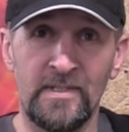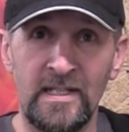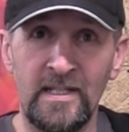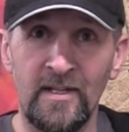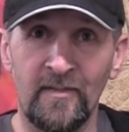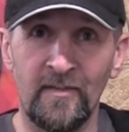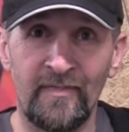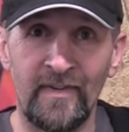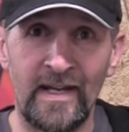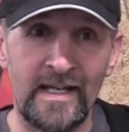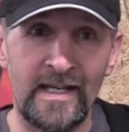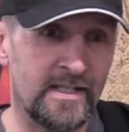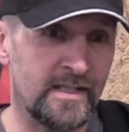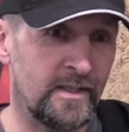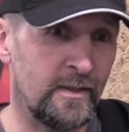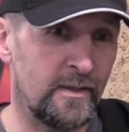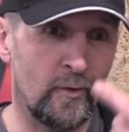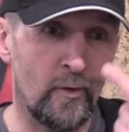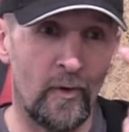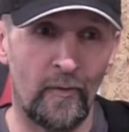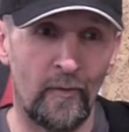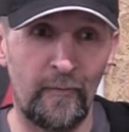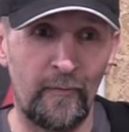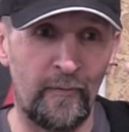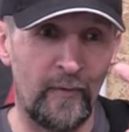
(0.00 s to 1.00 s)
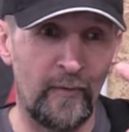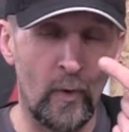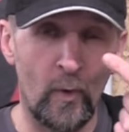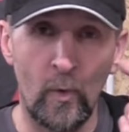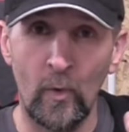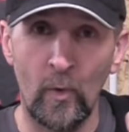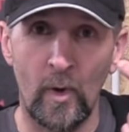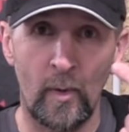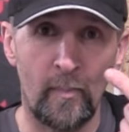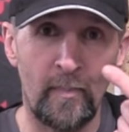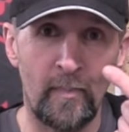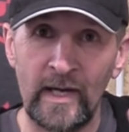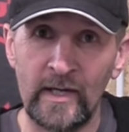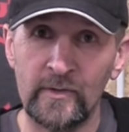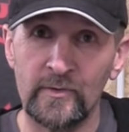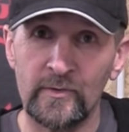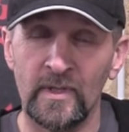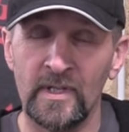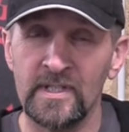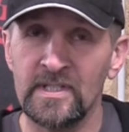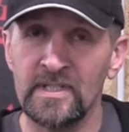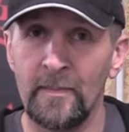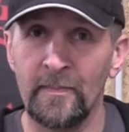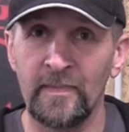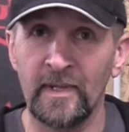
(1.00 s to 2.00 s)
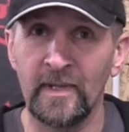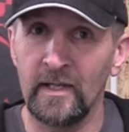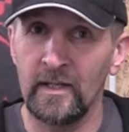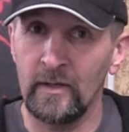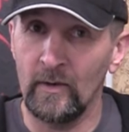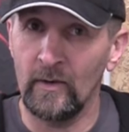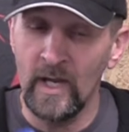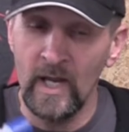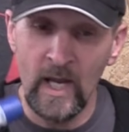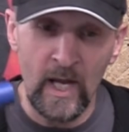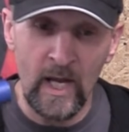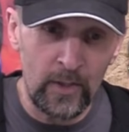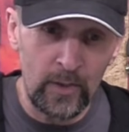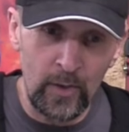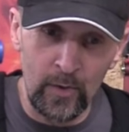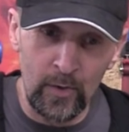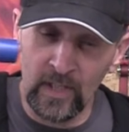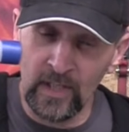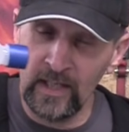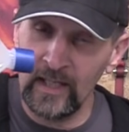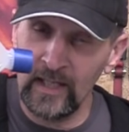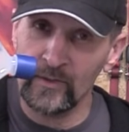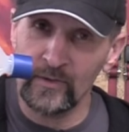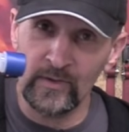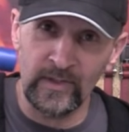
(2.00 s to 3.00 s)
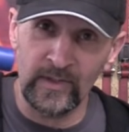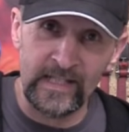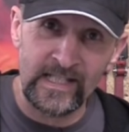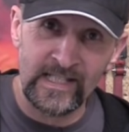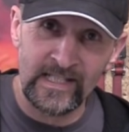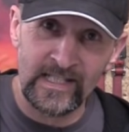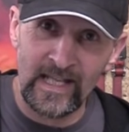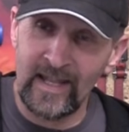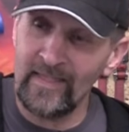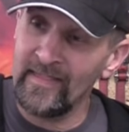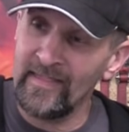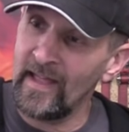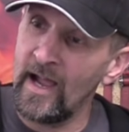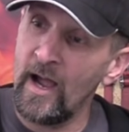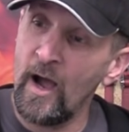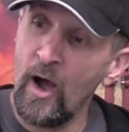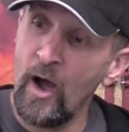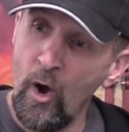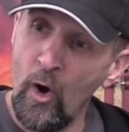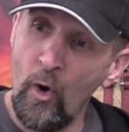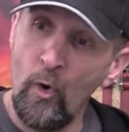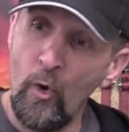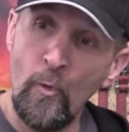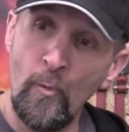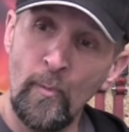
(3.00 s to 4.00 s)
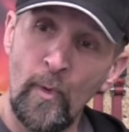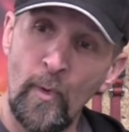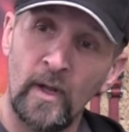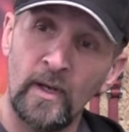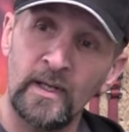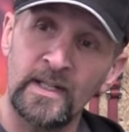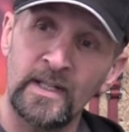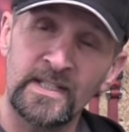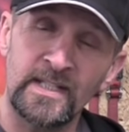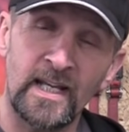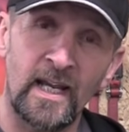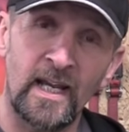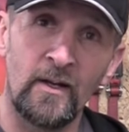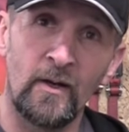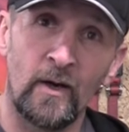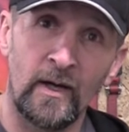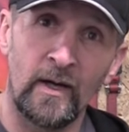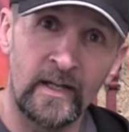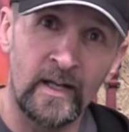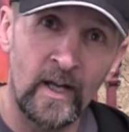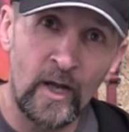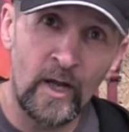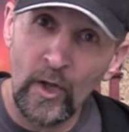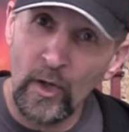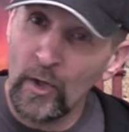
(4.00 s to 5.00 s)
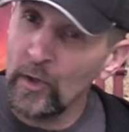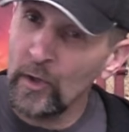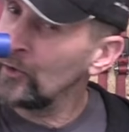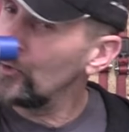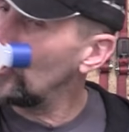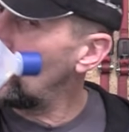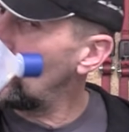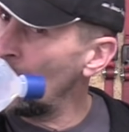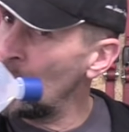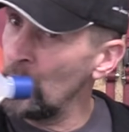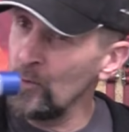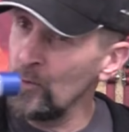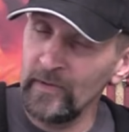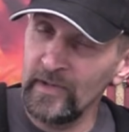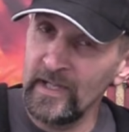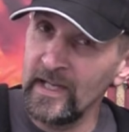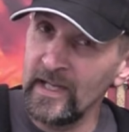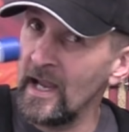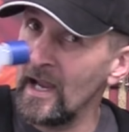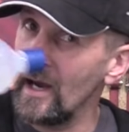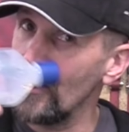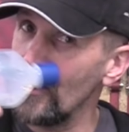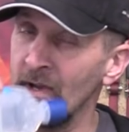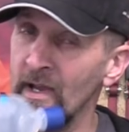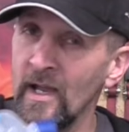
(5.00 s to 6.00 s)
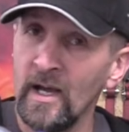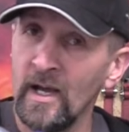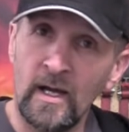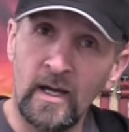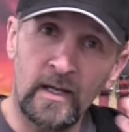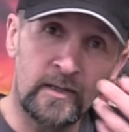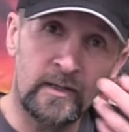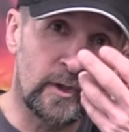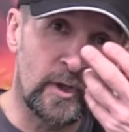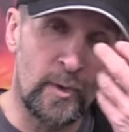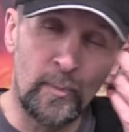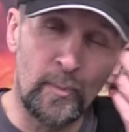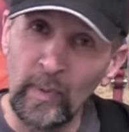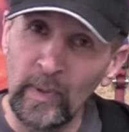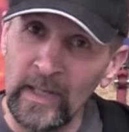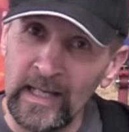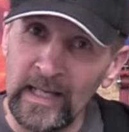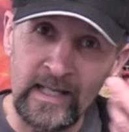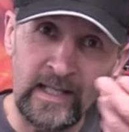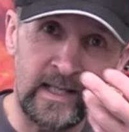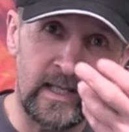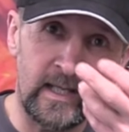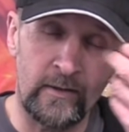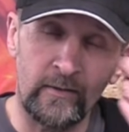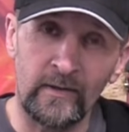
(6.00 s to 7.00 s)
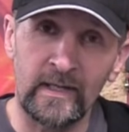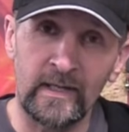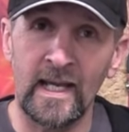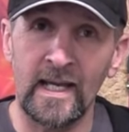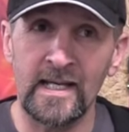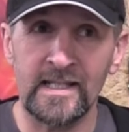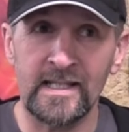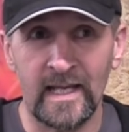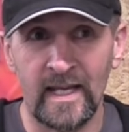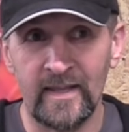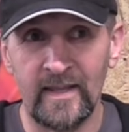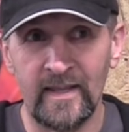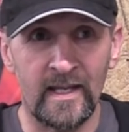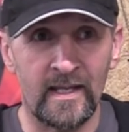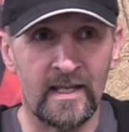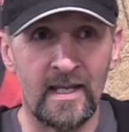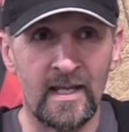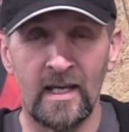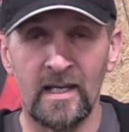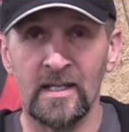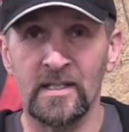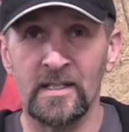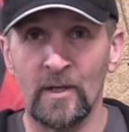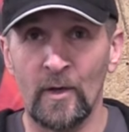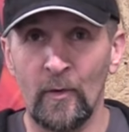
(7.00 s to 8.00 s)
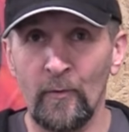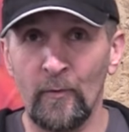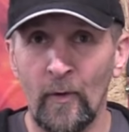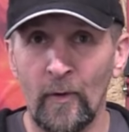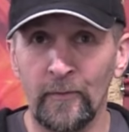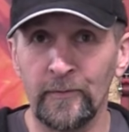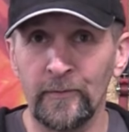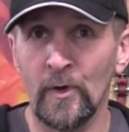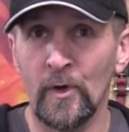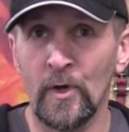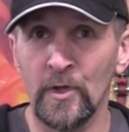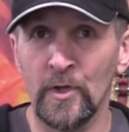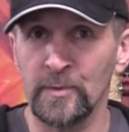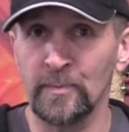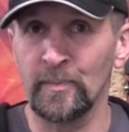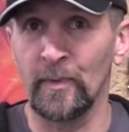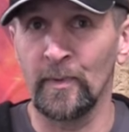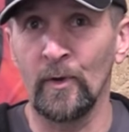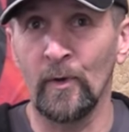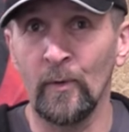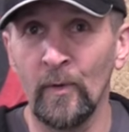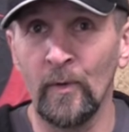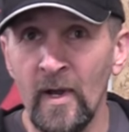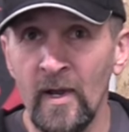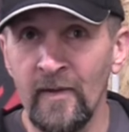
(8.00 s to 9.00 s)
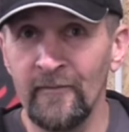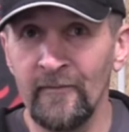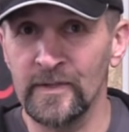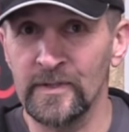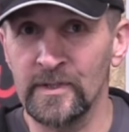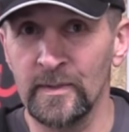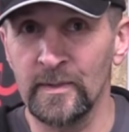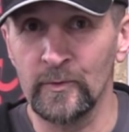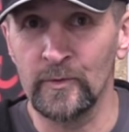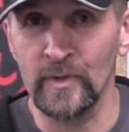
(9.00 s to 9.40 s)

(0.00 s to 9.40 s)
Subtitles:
in your face and you've got fuel or petrol or something in you can literally send that whole bottle of saline over the area and completely irrigate it, then get yourself off to hospital for some